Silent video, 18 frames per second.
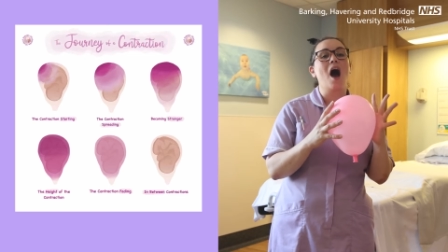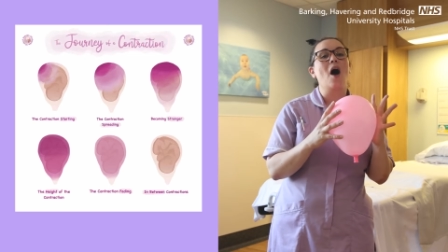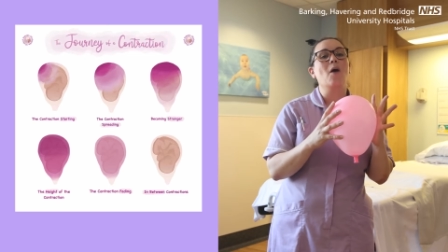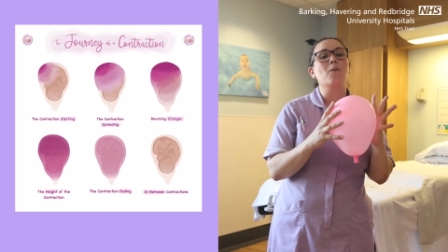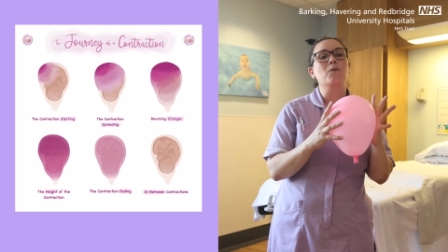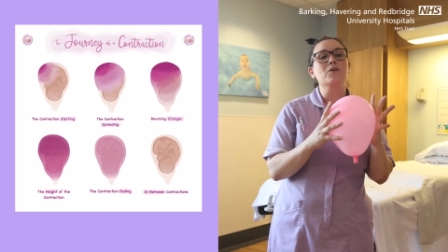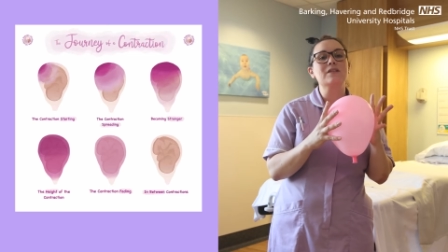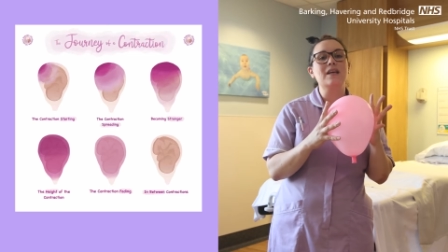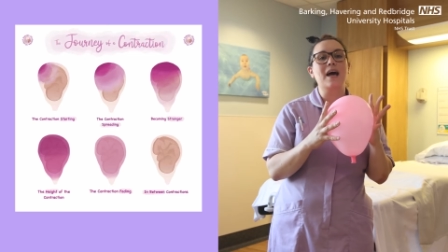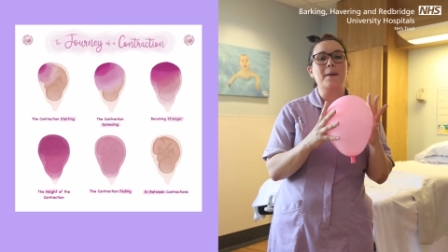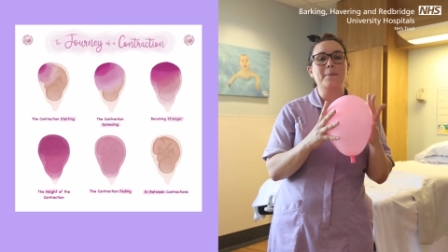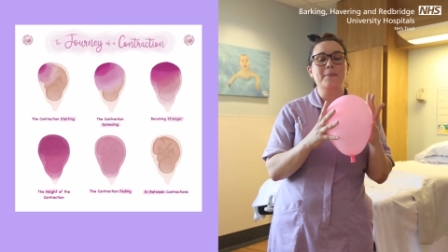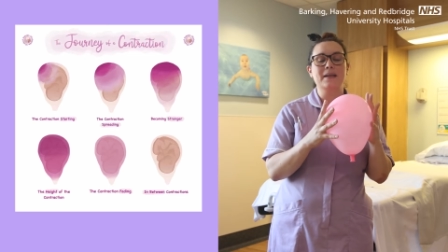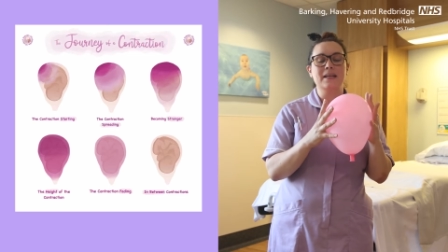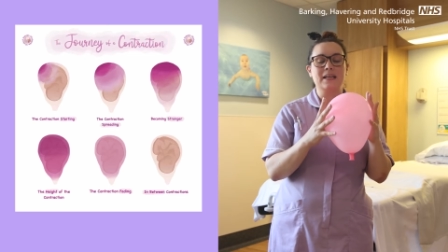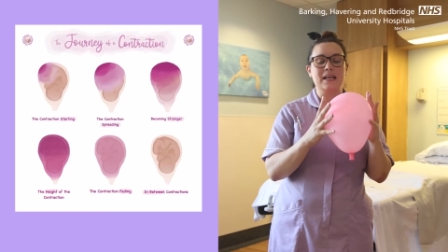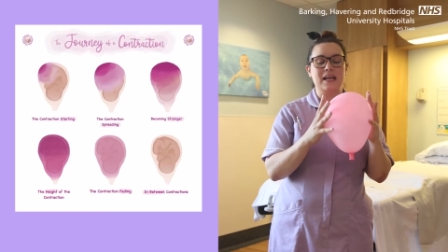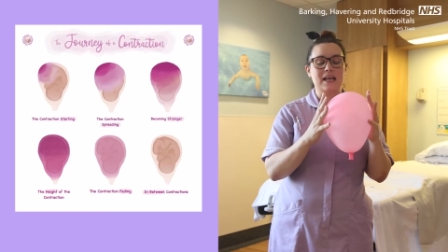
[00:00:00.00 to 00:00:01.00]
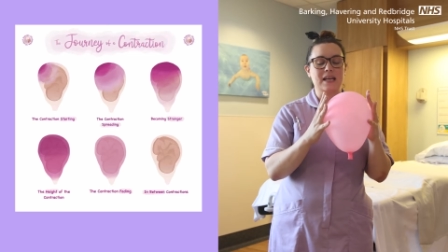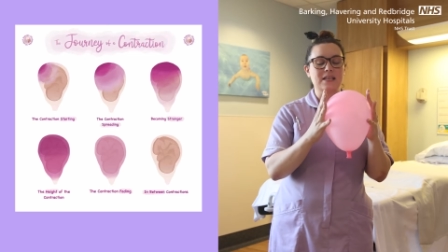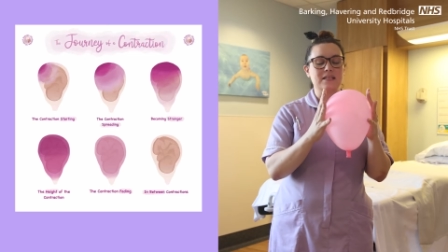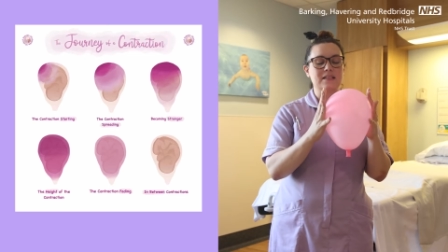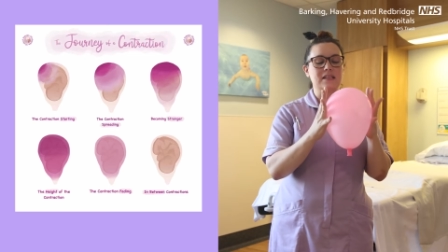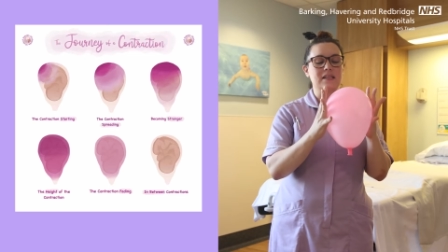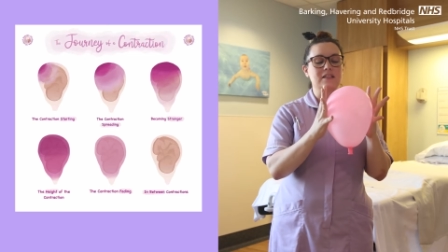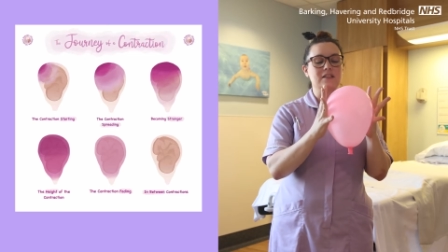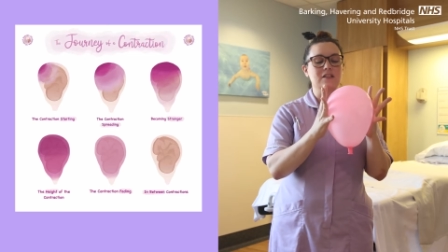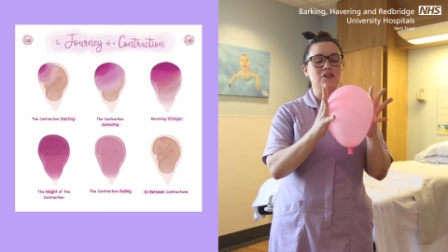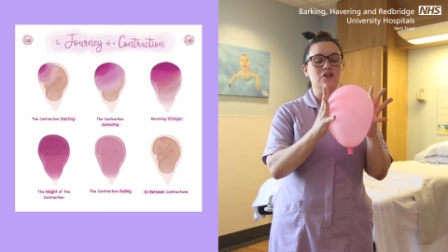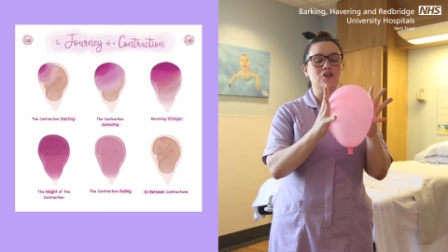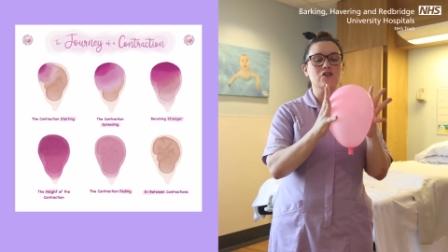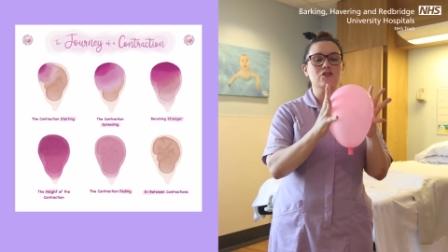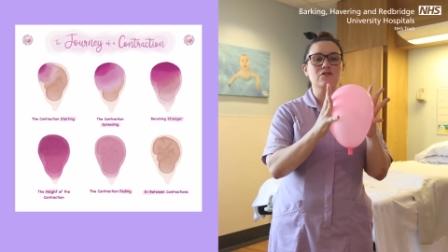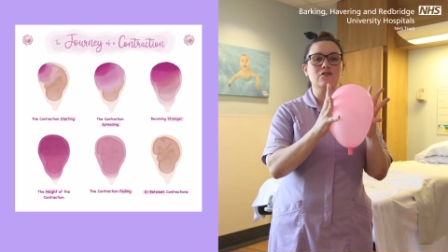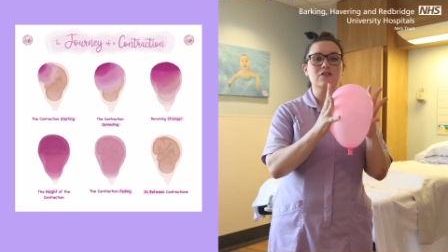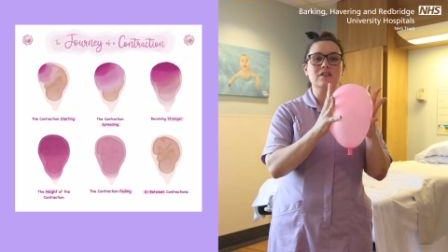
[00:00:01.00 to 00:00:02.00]
And what's happening is the
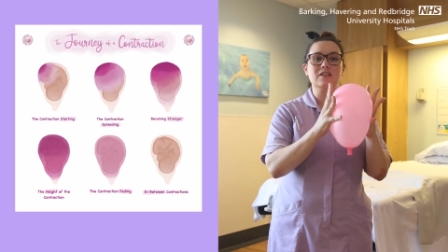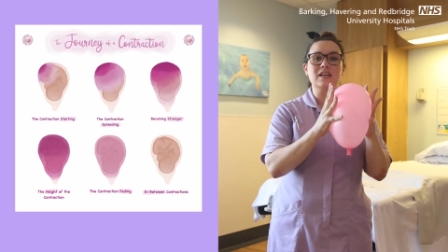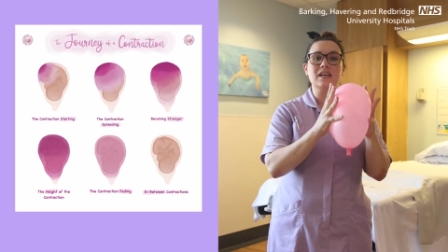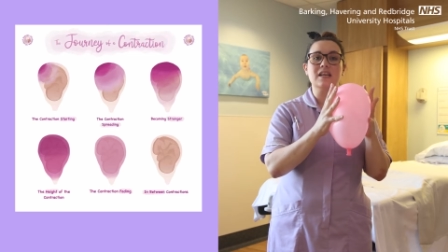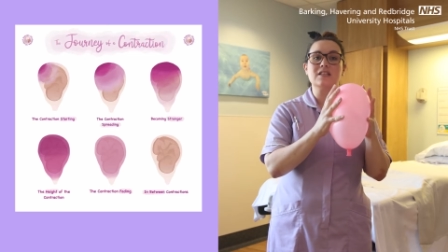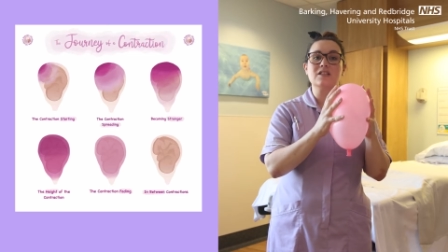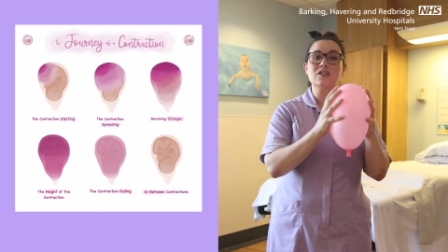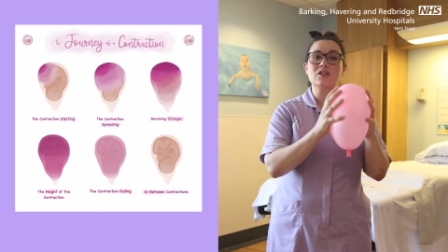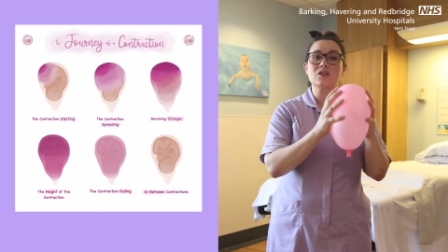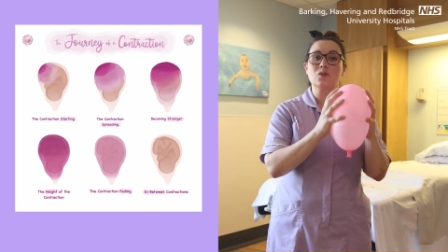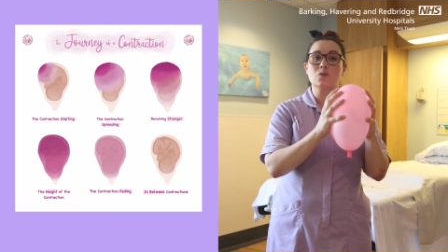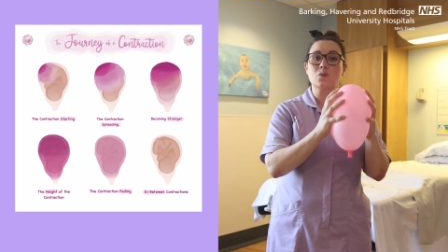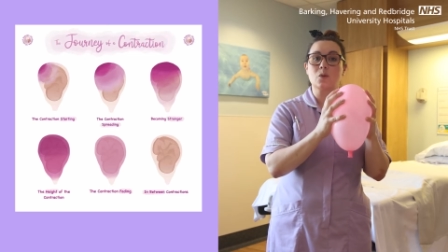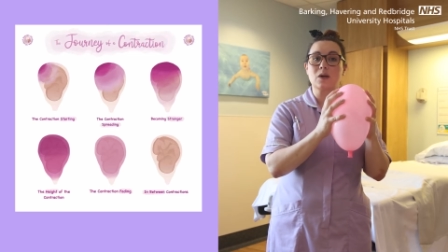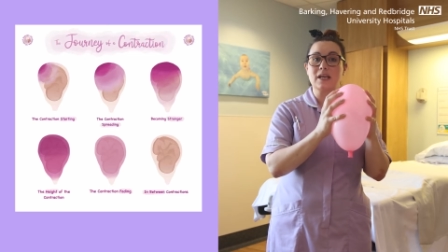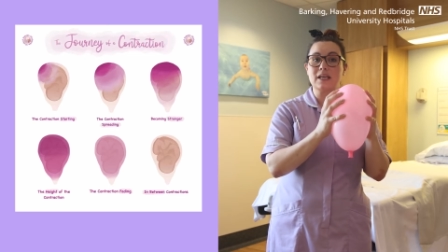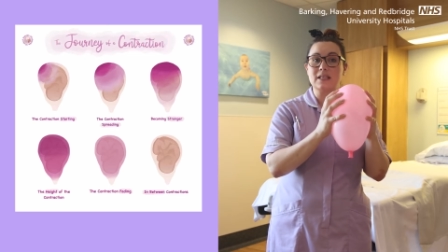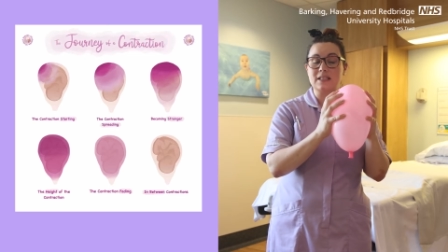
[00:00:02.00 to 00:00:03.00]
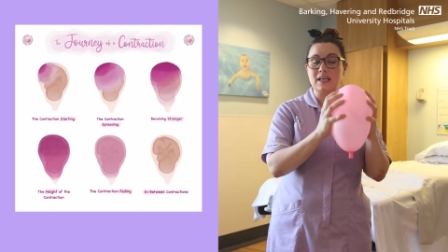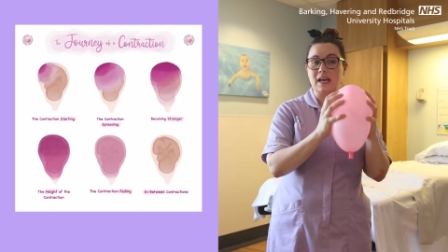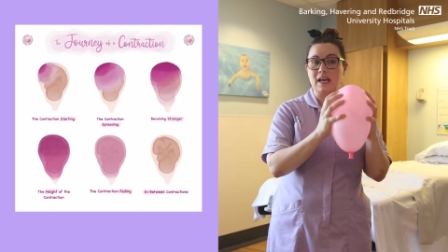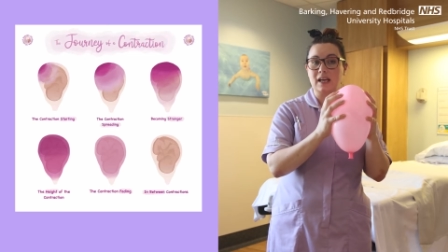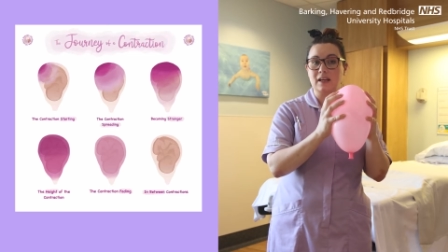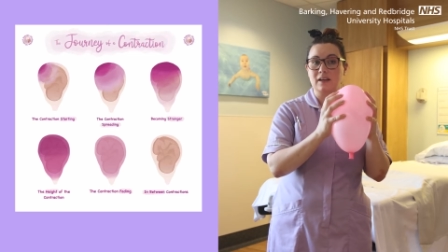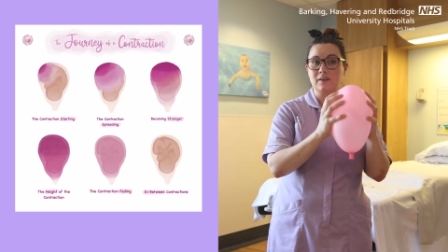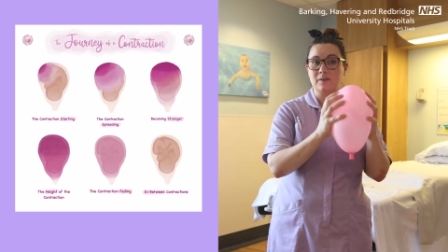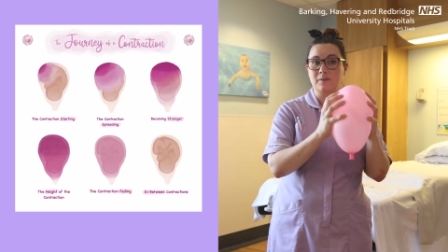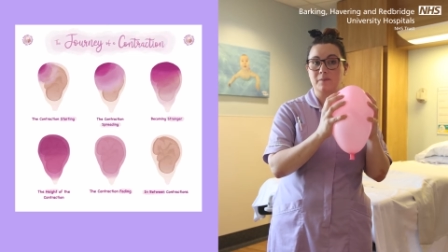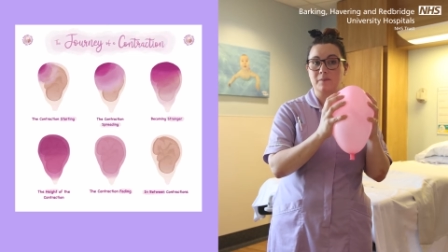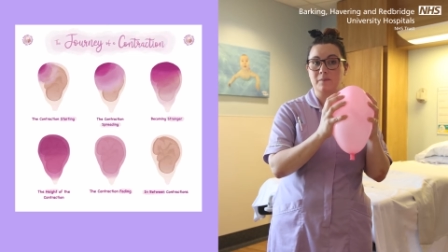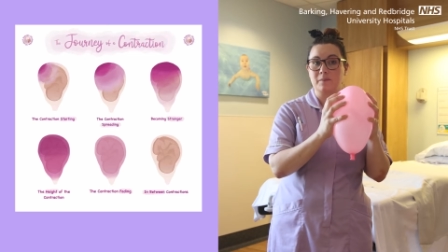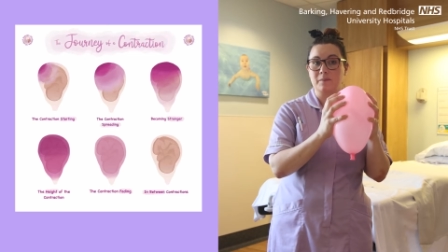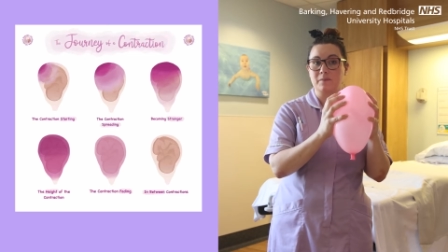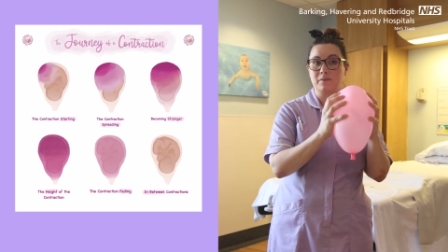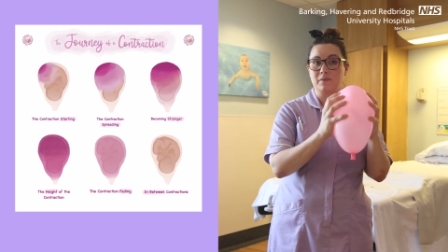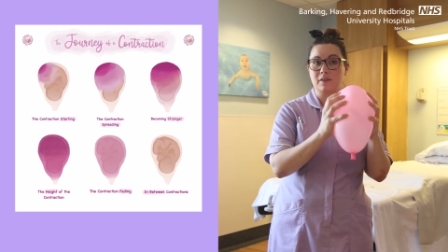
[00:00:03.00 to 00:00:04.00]
uterus is squeezing
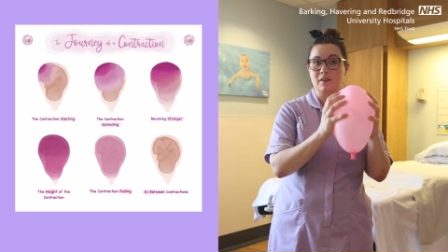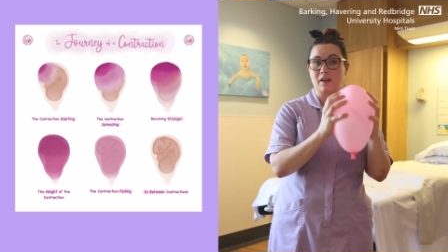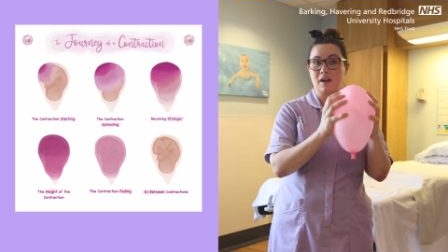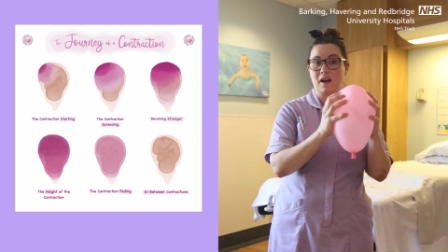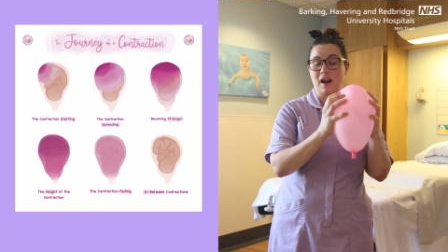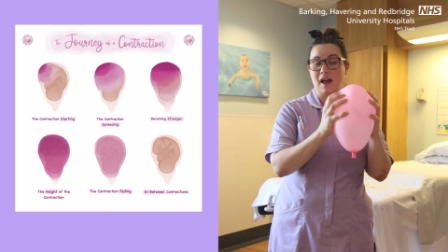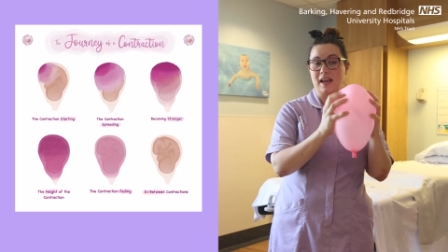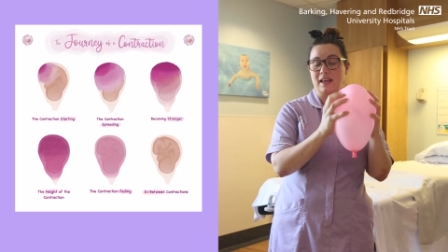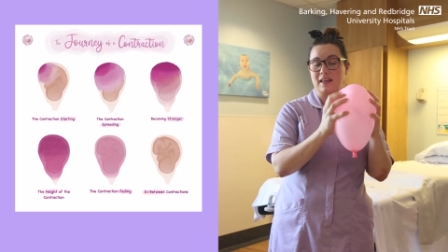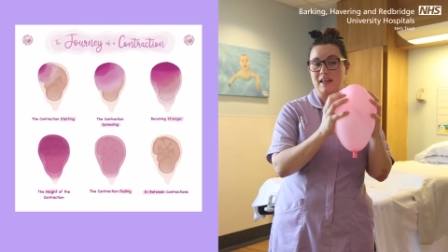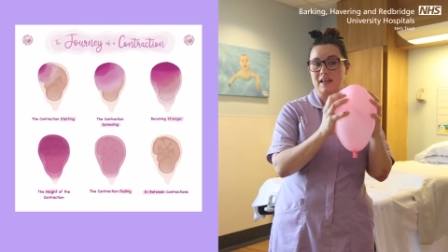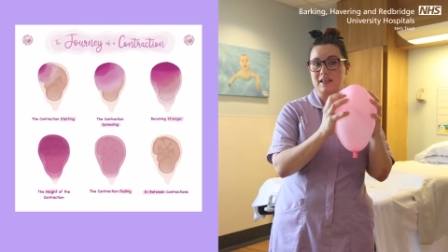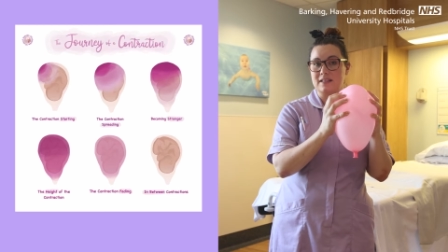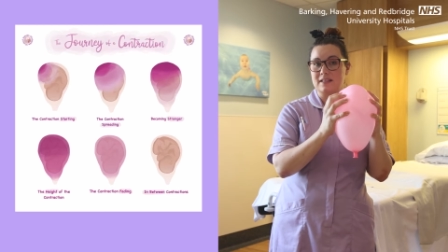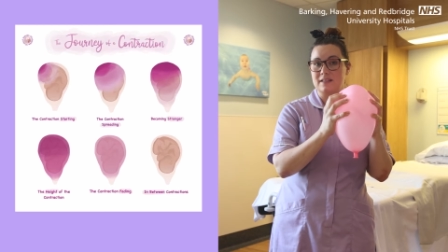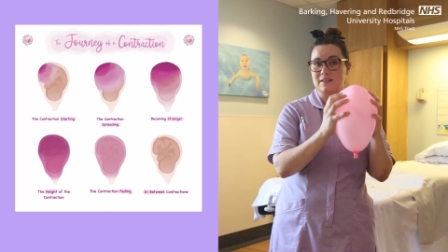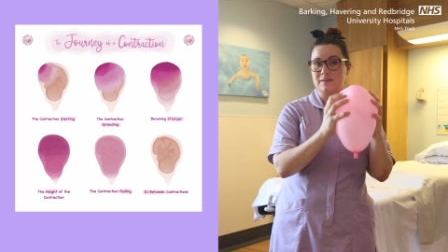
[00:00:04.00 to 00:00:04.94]
like this.